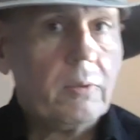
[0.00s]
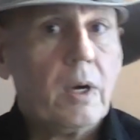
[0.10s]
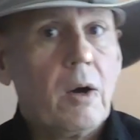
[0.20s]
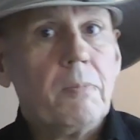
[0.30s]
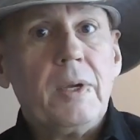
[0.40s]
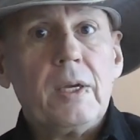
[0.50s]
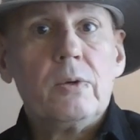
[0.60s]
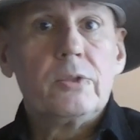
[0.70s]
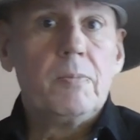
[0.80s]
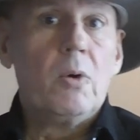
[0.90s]
how big
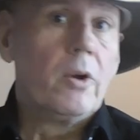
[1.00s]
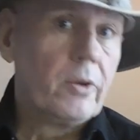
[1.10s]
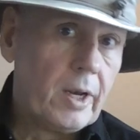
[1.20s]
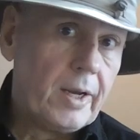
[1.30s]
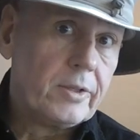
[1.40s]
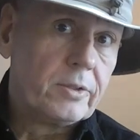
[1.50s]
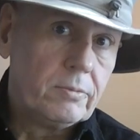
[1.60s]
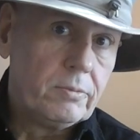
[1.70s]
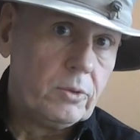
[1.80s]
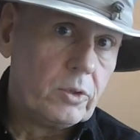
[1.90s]
or small are the letters?
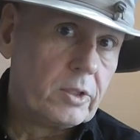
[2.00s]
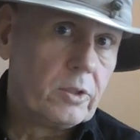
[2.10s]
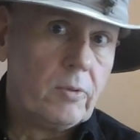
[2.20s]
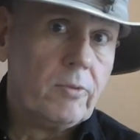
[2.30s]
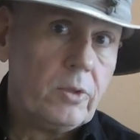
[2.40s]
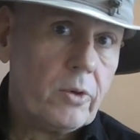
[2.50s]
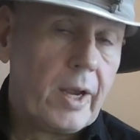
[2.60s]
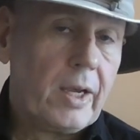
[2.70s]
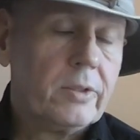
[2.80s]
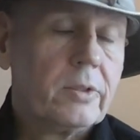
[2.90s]
You can show with your
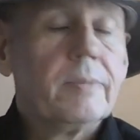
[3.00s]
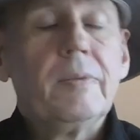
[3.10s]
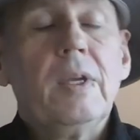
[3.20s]
hands.